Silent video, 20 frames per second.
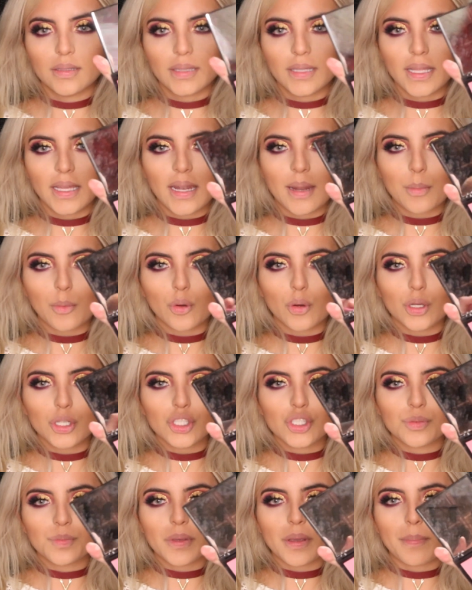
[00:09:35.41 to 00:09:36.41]
Then I'm going
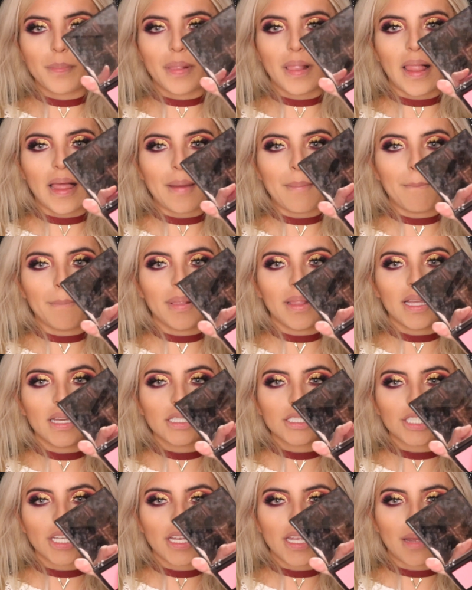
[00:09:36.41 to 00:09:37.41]
to be applying
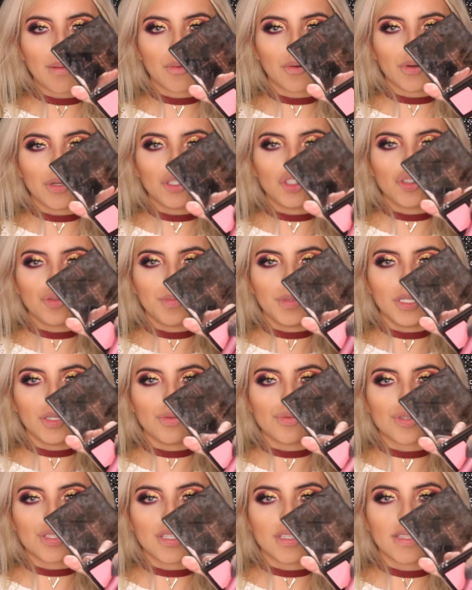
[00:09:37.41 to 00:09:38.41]
blush. I am going to be
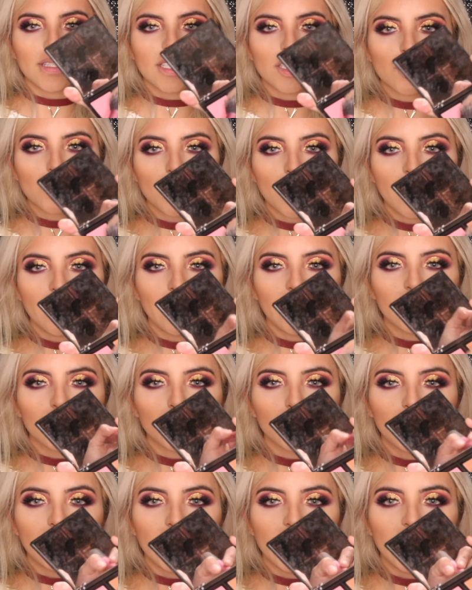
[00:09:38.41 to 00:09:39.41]
using this one.
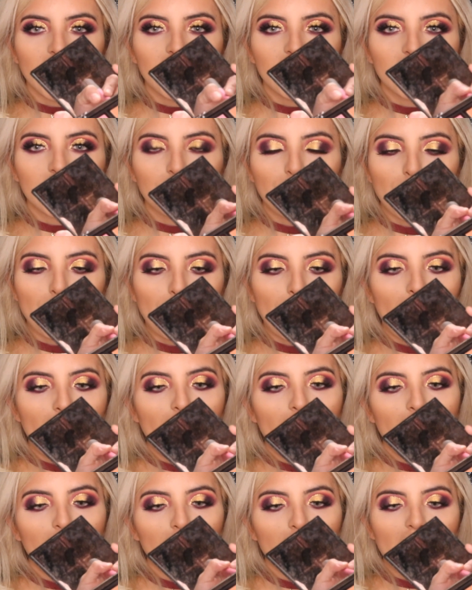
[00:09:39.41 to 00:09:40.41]
This one is
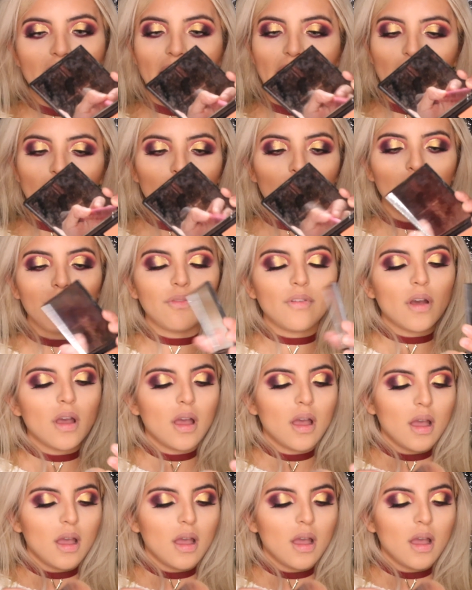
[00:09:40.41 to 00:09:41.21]
by e.l.f.